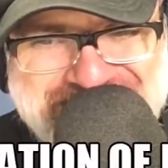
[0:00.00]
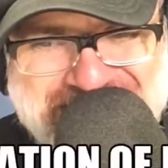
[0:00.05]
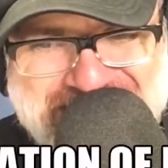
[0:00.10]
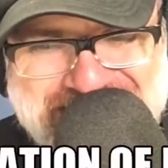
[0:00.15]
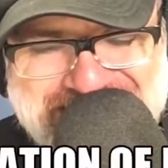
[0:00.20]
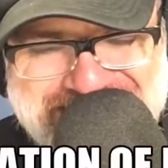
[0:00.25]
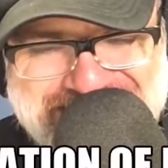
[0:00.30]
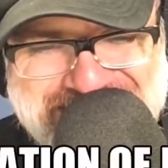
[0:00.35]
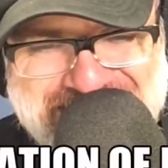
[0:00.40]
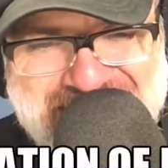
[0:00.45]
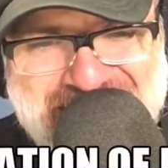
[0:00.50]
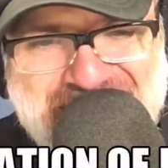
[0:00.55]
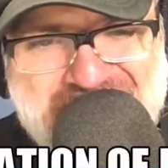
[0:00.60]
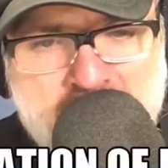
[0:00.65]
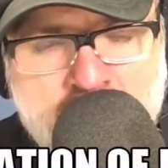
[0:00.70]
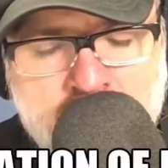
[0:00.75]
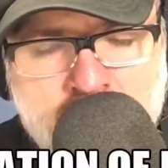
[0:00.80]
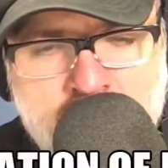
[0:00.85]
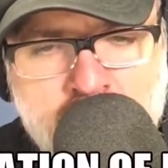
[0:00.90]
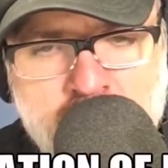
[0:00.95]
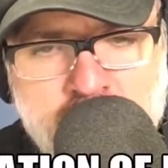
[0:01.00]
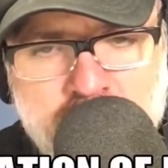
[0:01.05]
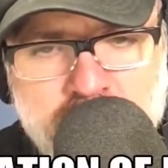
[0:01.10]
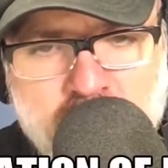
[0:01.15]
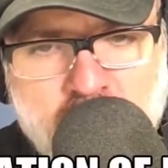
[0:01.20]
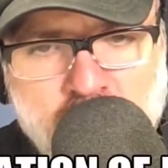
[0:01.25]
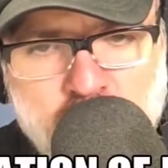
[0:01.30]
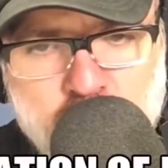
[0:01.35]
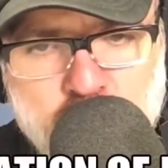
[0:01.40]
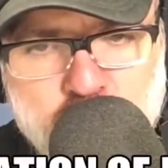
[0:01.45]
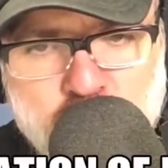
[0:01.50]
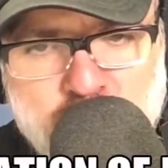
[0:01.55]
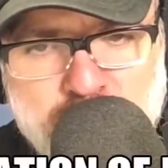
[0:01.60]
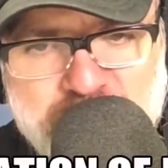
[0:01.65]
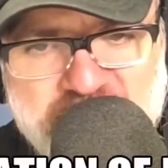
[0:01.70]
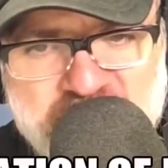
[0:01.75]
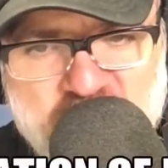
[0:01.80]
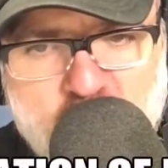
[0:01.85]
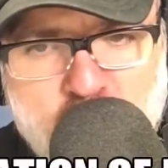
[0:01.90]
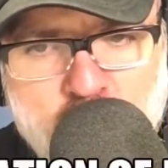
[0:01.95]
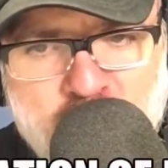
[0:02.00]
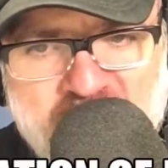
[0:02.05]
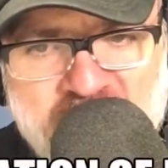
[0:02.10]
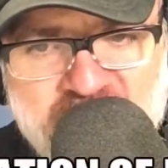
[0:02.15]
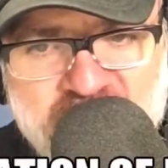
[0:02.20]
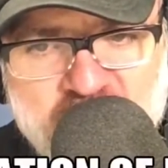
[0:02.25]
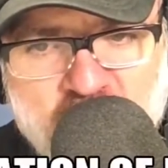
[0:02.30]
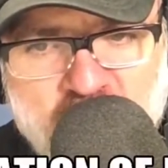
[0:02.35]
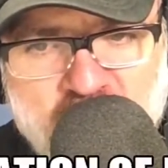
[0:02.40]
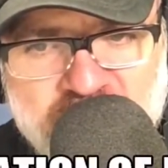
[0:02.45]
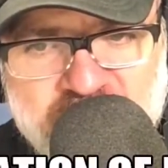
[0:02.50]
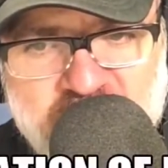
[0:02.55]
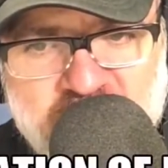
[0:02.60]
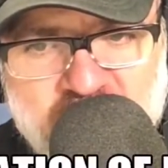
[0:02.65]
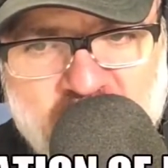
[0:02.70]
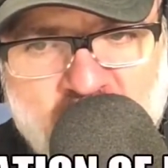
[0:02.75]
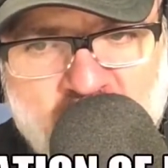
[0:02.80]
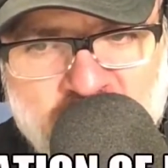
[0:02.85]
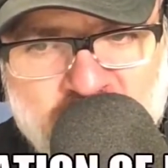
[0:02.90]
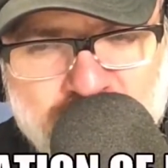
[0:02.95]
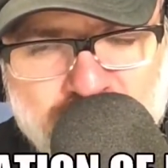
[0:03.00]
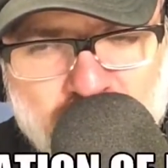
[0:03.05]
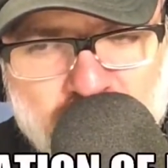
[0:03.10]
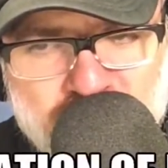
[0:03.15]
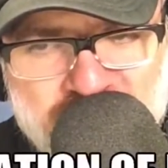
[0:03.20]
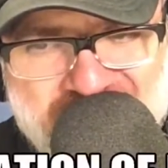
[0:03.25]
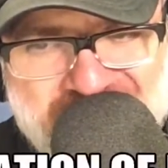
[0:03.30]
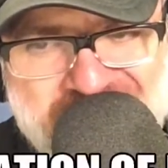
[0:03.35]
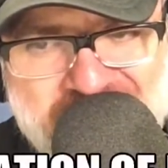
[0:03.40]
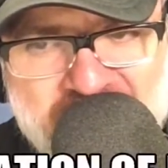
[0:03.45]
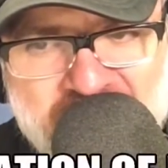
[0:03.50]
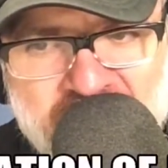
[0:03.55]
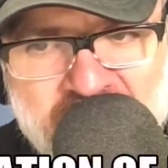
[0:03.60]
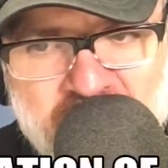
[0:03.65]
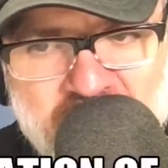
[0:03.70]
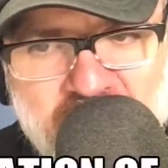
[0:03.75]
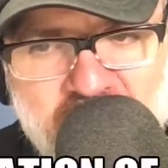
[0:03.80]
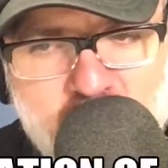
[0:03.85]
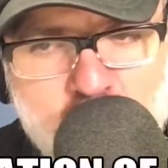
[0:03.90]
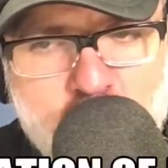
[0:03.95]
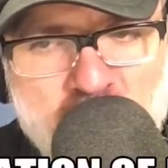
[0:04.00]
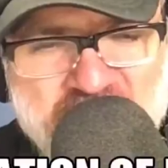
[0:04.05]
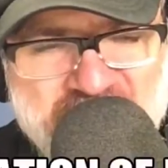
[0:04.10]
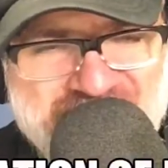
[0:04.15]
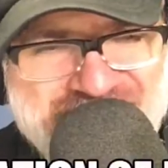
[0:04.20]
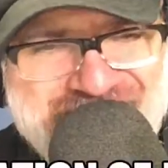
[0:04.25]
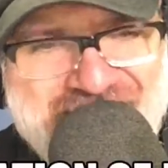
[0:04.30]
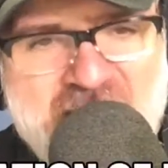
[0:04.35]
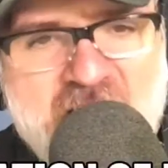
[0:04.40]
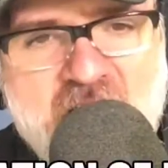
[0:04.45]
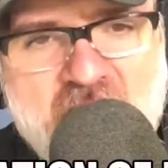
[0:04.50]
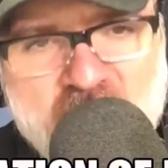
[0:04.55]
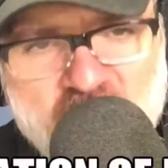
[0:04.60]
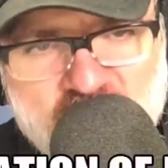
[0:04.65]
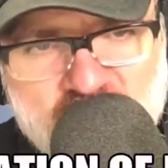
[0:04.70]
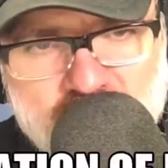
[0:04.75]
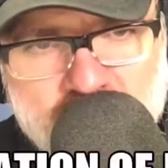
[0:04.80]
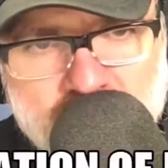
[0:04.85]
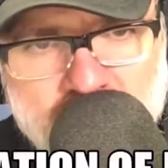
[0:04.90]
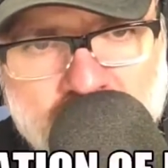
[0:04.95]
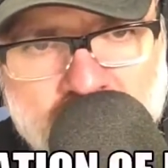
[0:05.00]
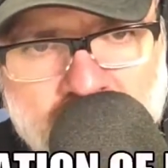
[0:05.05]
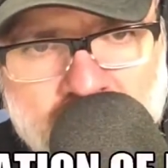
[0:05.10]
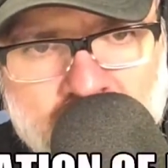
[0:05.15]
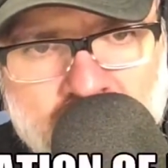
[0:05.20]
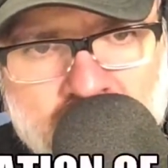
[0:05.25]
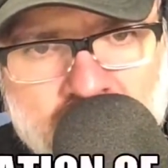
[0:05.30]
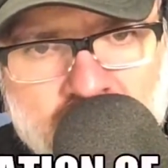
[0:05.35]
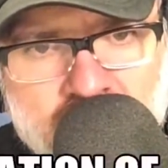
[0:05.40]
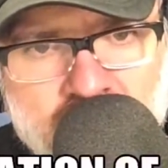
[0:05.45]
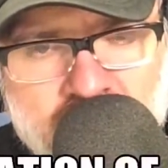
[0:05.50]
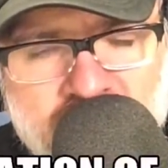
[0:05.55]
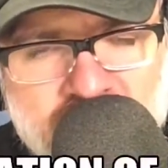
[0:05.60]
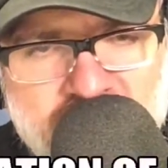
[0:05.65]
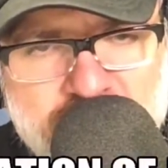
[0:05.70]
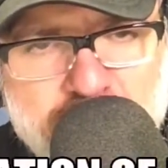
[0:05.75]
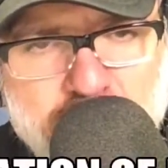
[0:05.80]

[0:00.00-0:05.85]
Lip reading: D.C. Donald Trump is always causing controversy. He wants tanks in the